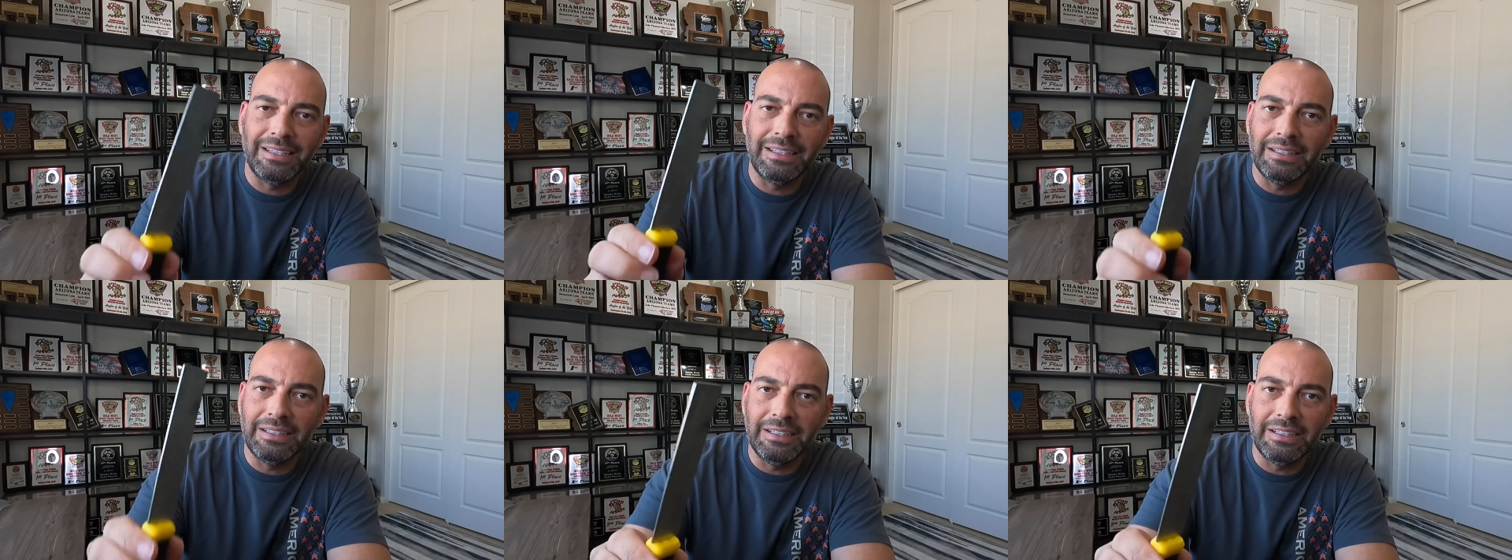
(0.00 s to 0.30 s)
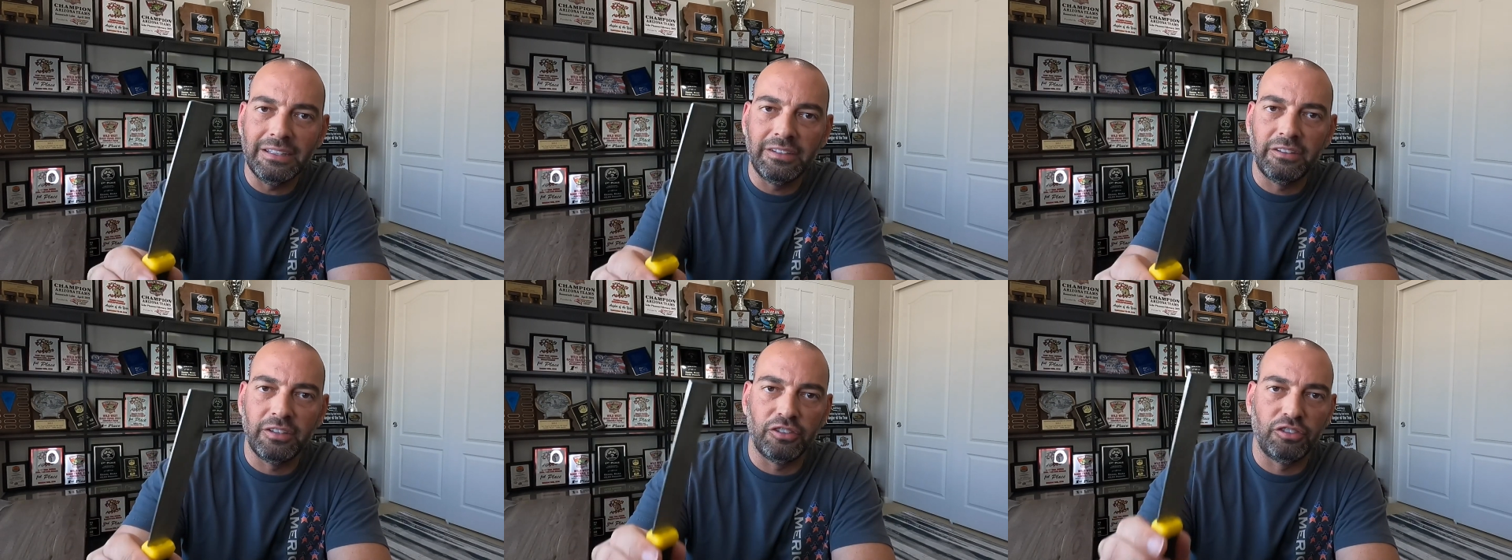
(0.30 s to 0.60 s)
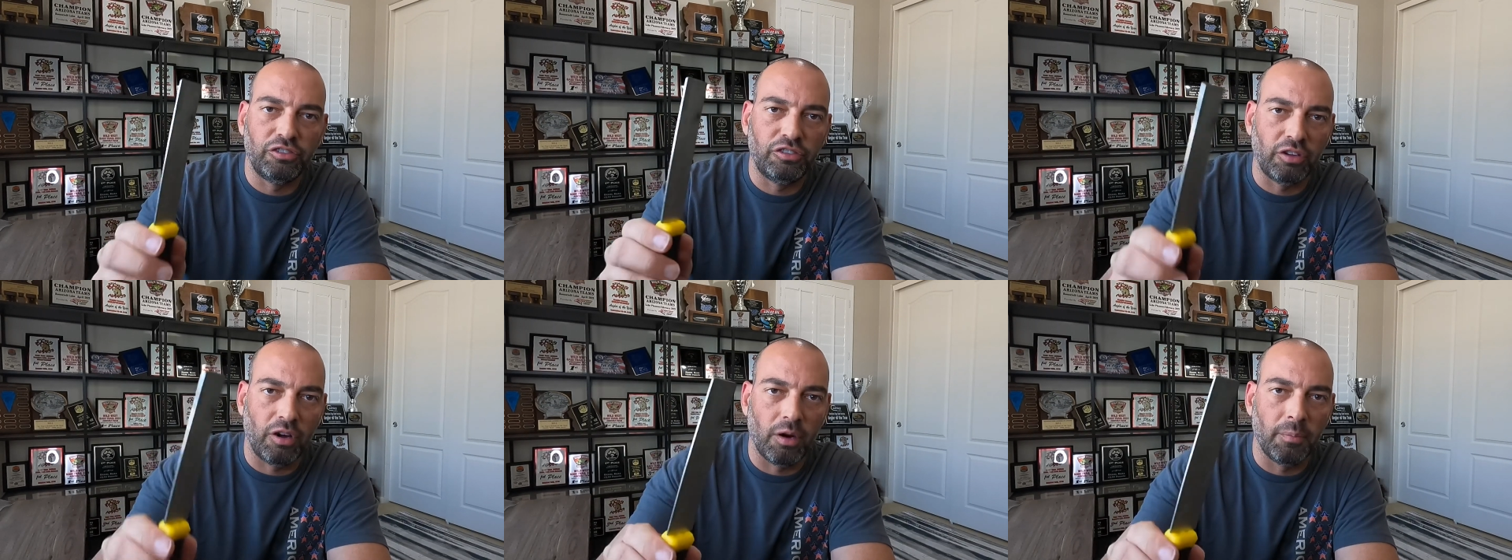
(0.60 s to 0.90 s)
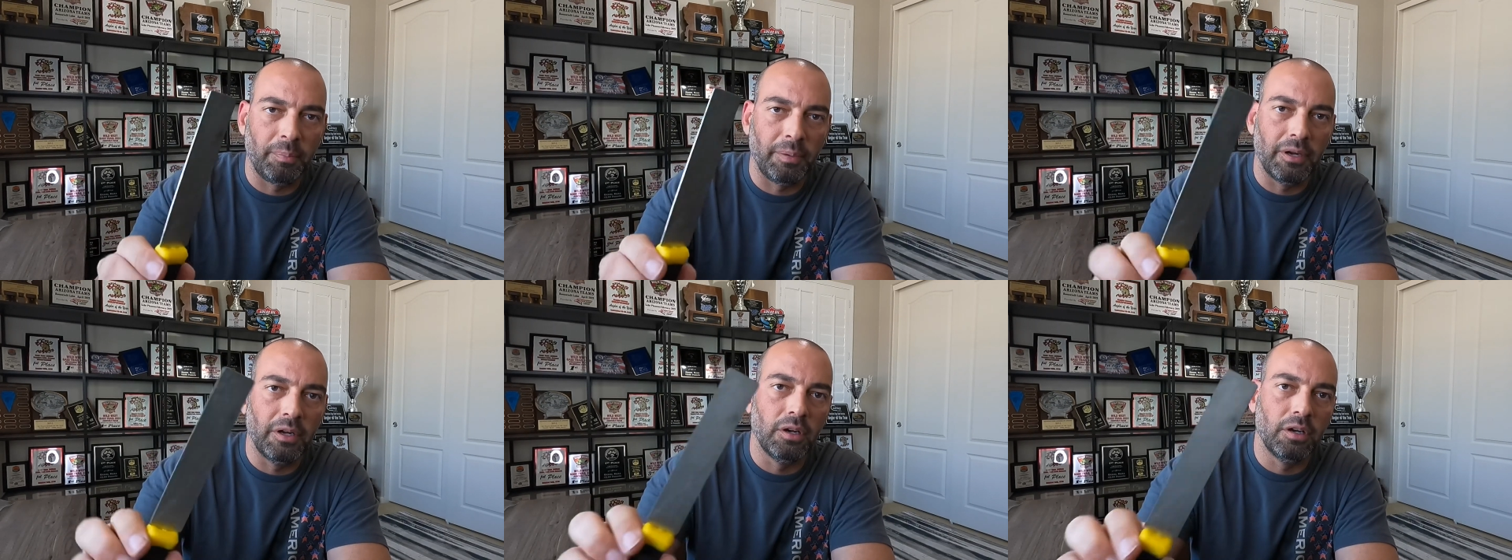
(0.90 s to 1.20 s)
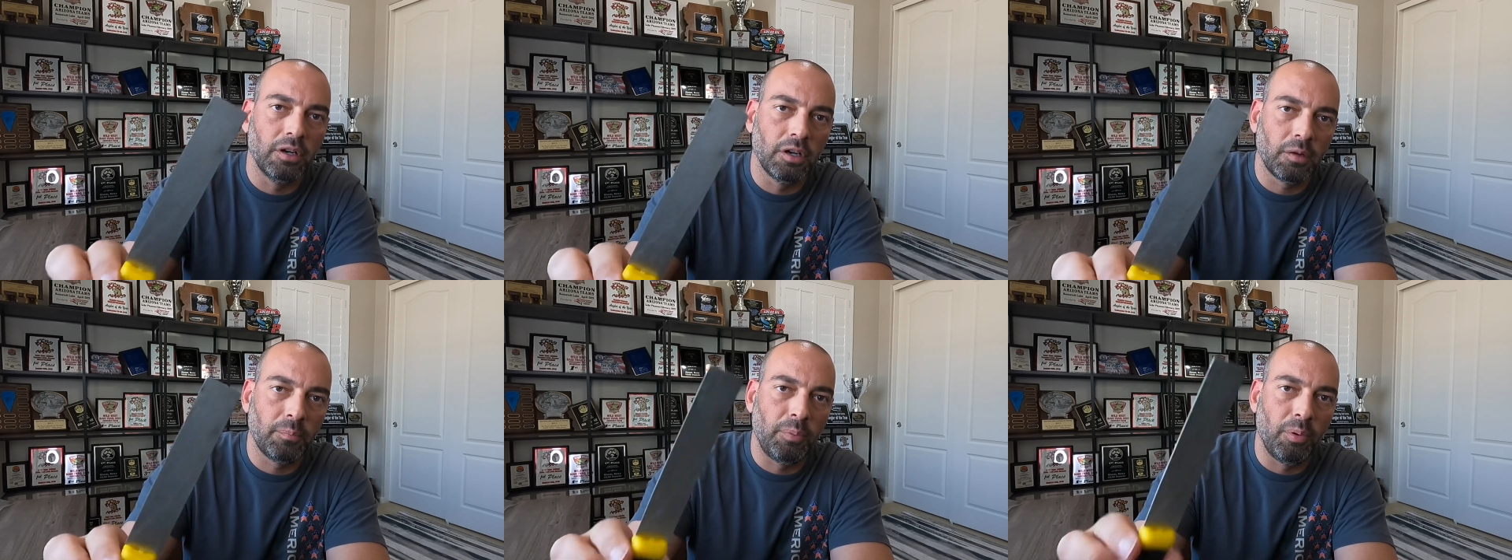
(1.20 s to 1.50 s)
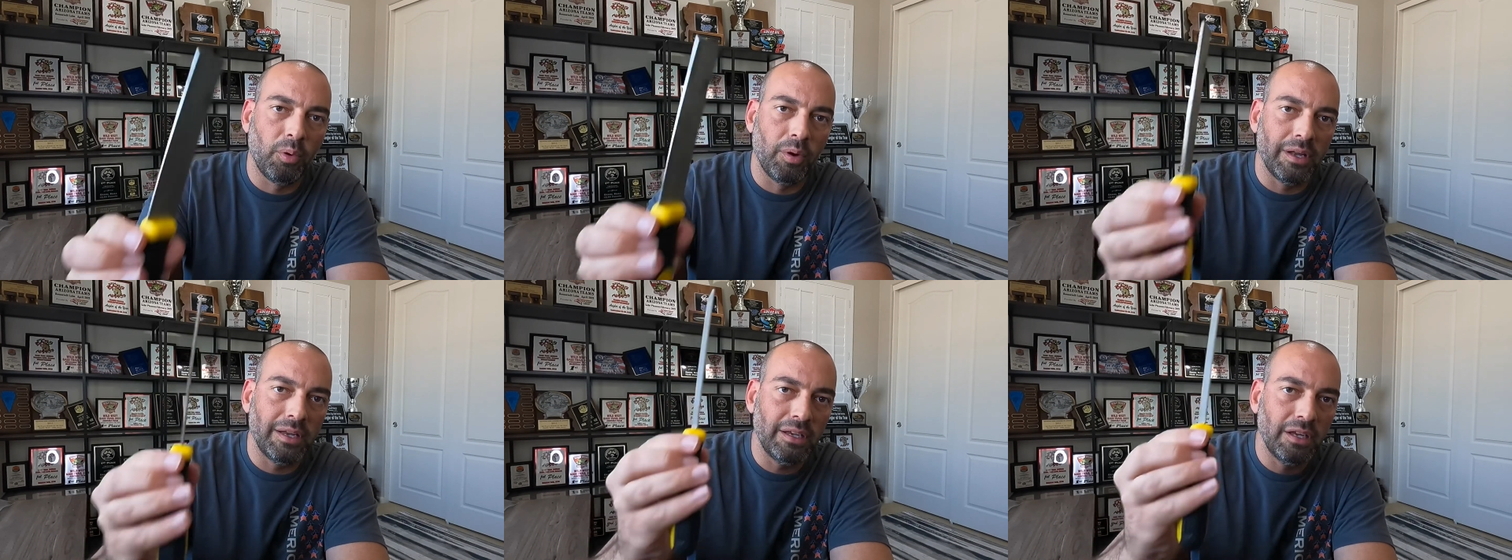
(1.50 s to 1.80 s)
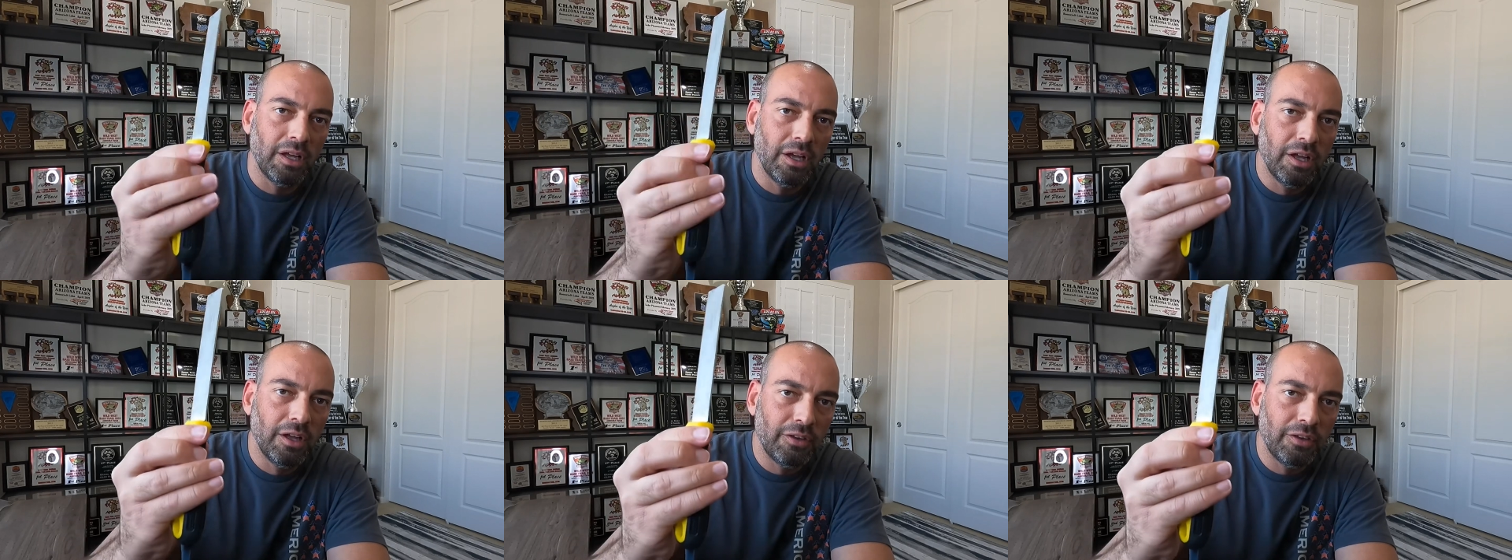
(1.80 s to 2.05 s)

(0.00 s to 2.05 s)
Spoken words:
need to sharpen a hook point.